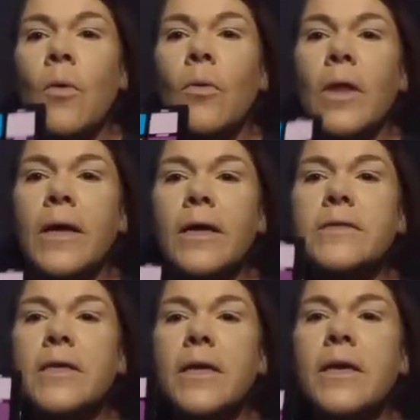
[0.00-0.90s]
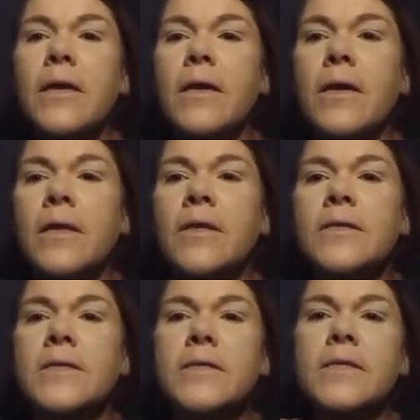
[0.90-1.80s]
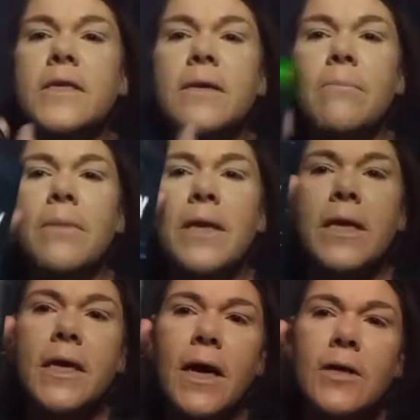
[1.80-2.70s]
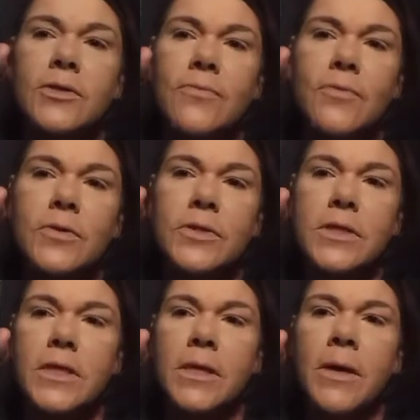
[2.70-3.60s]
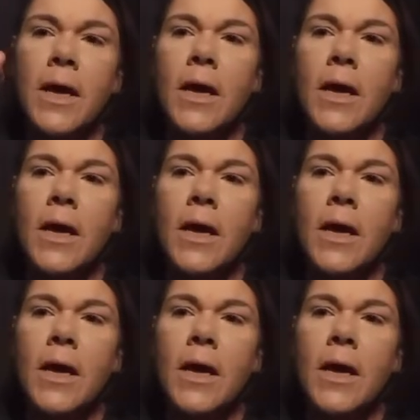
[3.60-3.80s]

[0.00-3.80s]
Like I said, this is the mini controversy